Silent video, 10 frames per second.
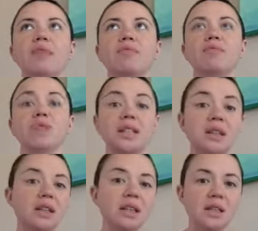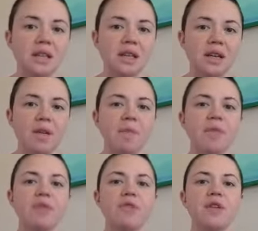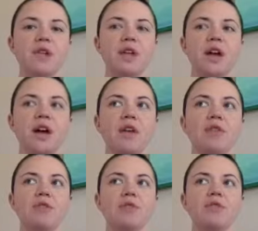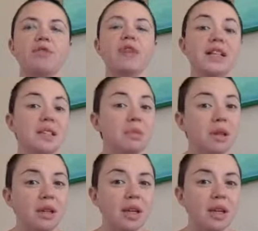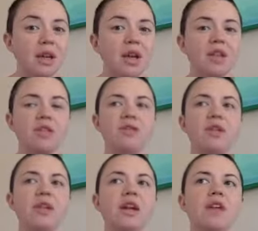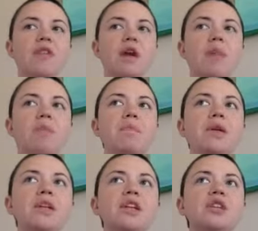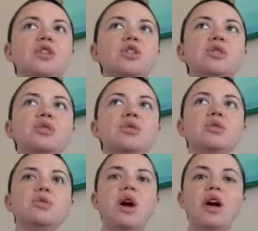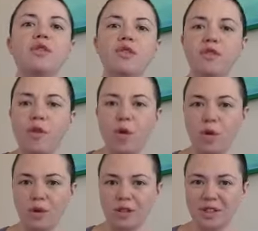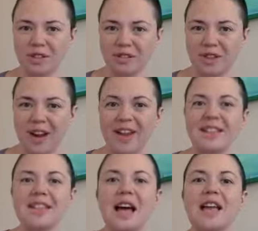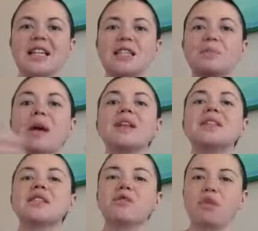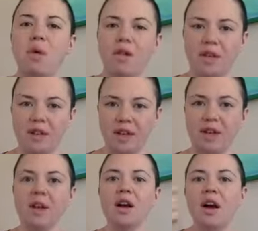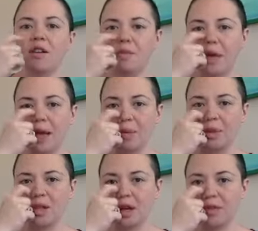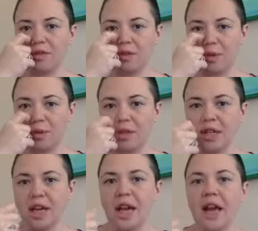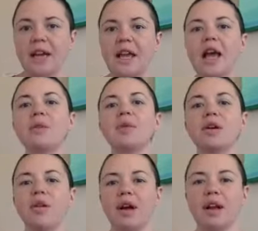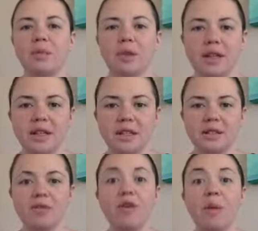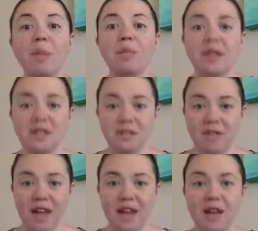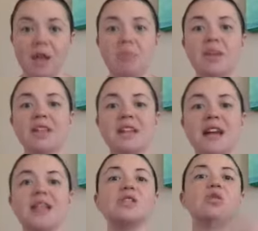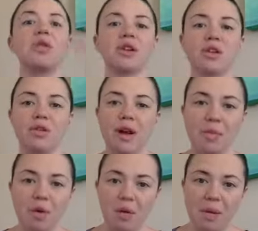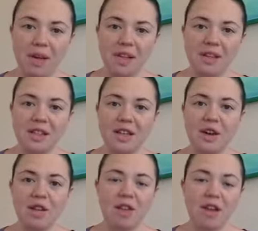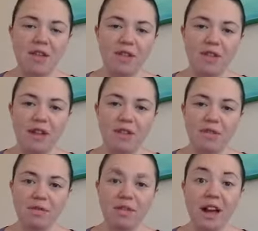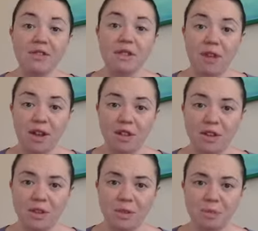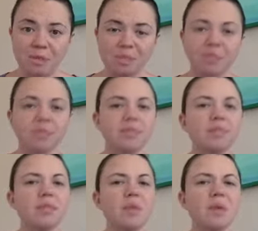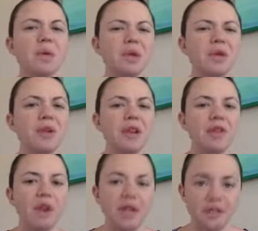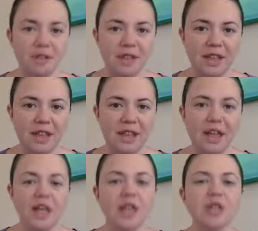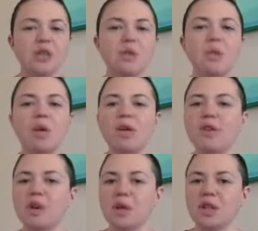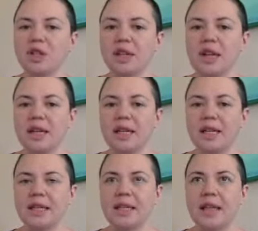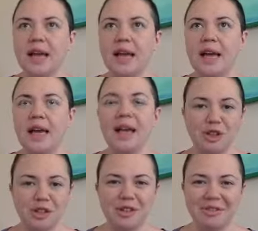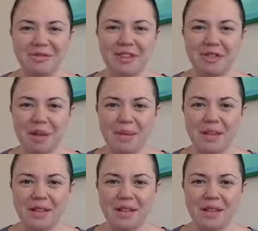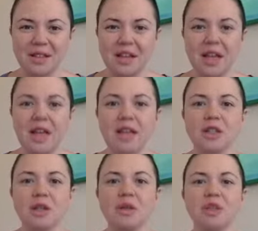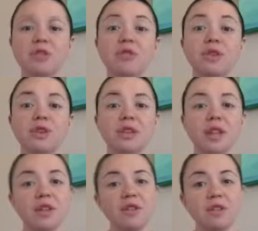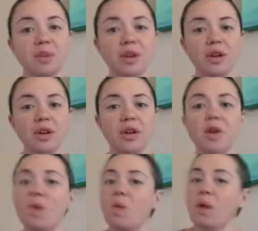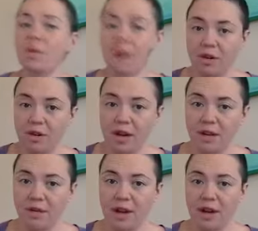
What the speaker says: resiliency, the feeling of flexibility, the feeling of ability to unfold, right? It's that expansive quality of being able to unfold. And can we create a place from a place of that? Because that is going to create more abundance in our life and the life of, lives of others. We would create very differently. So it's more of a question than it is a answer, if that makes sense. It's a question for yourself to wonder, what am I creating right